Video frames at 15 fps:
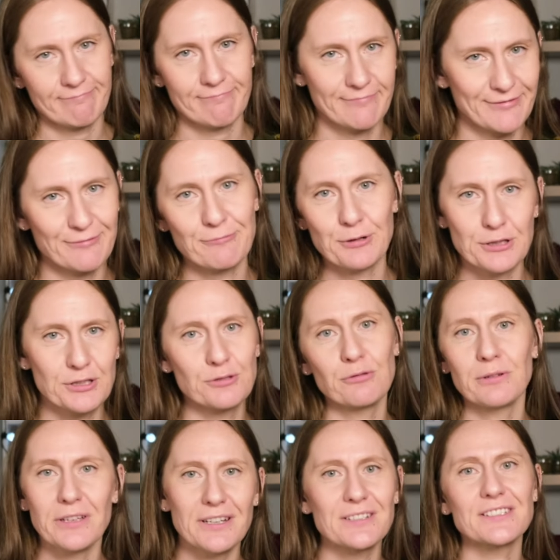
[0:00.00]
what
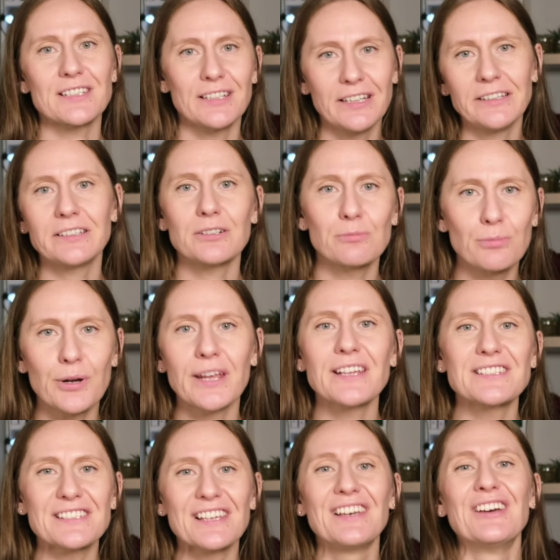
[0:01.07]
souvenirs a knitter
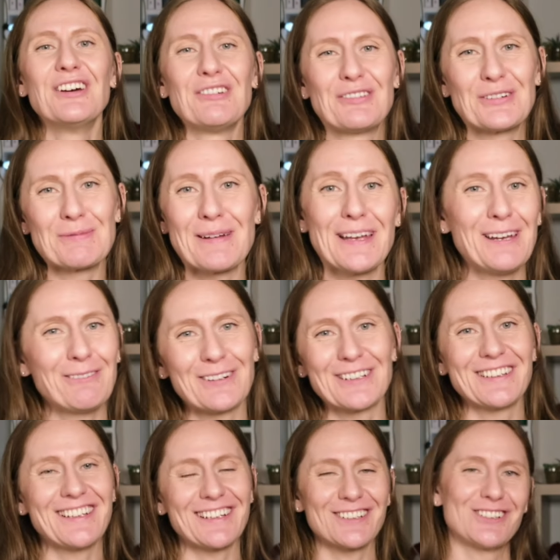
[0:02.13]
brings from anywhere
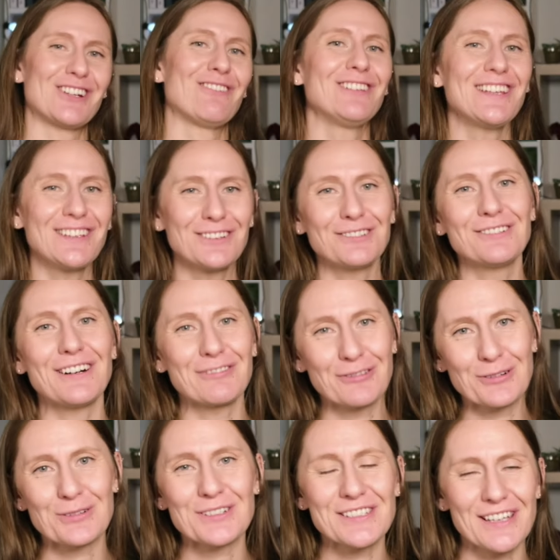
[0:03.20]
they're traveling to. Of
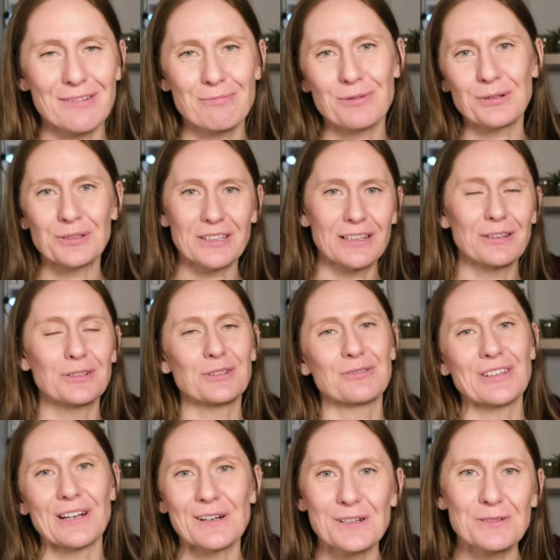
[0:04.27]
course, I brought a lot
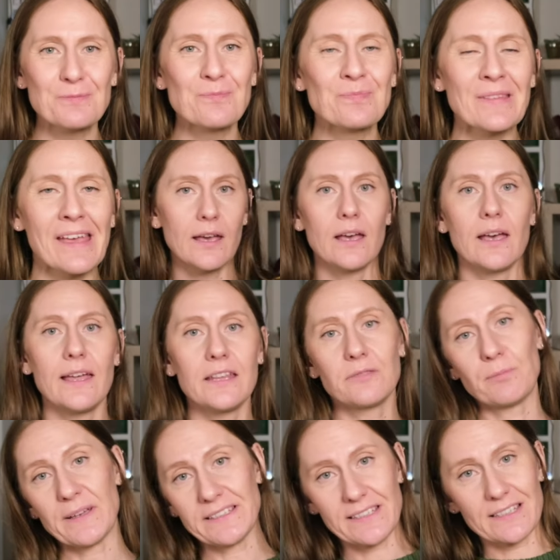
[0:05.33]
of yarn, and
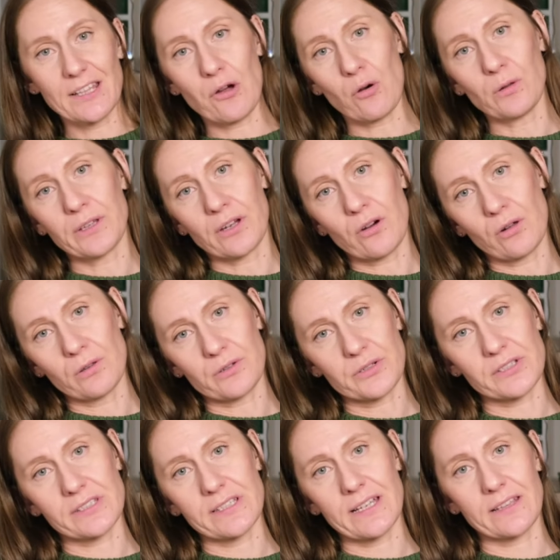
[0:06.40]
basically all the
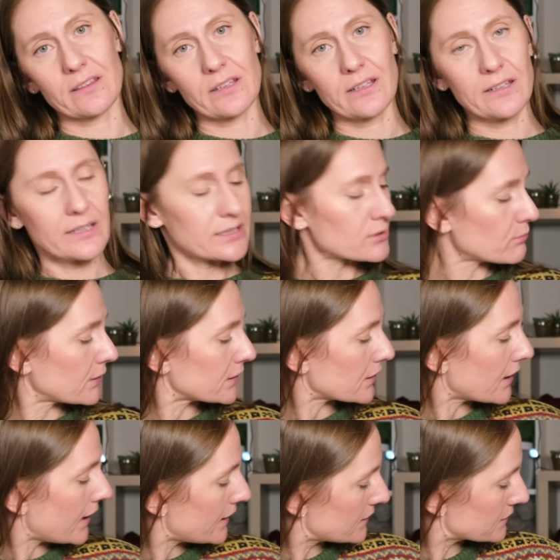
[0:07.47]
colors that this sweater
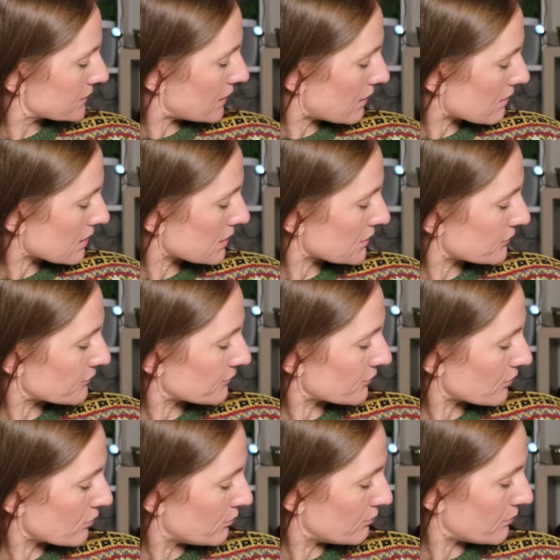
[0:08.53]
has are
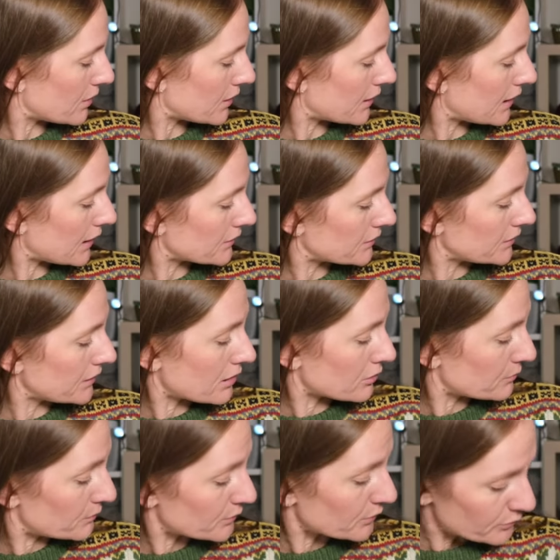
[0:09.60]
from that
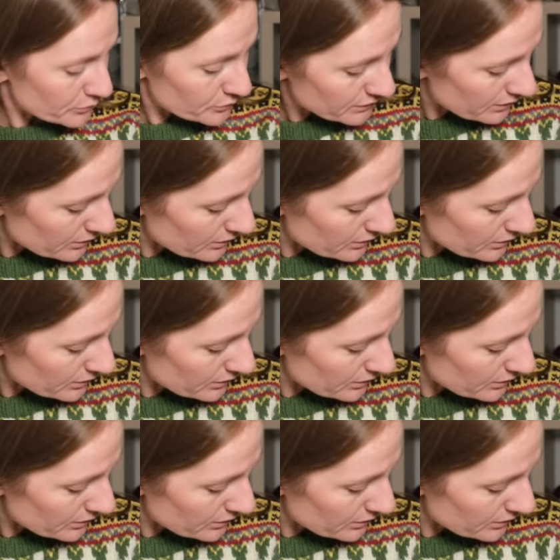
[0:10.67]
yarn producer.